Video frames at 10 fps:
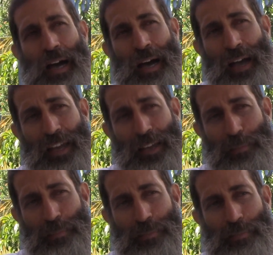
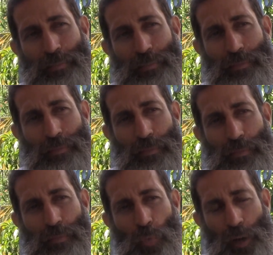I'm
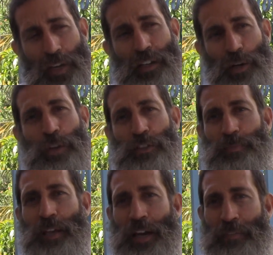one of the goals
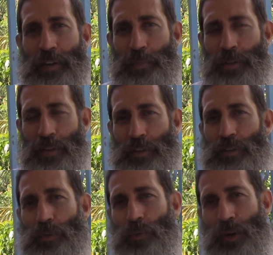of me having a beard,
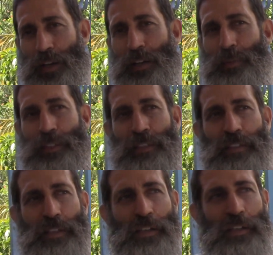one of them
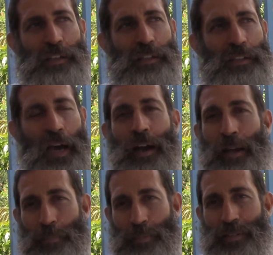is uh,
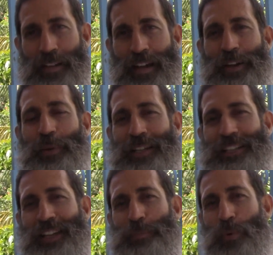time. I don't want to
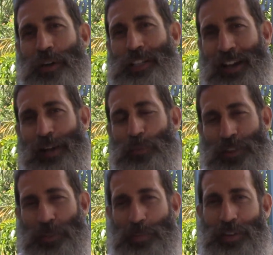take more time
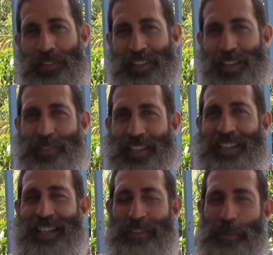with a beard than if I
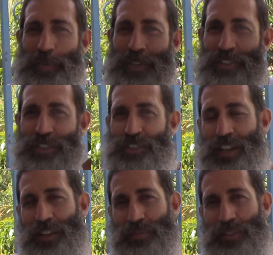didn't have a beard to
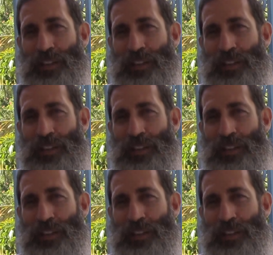shave.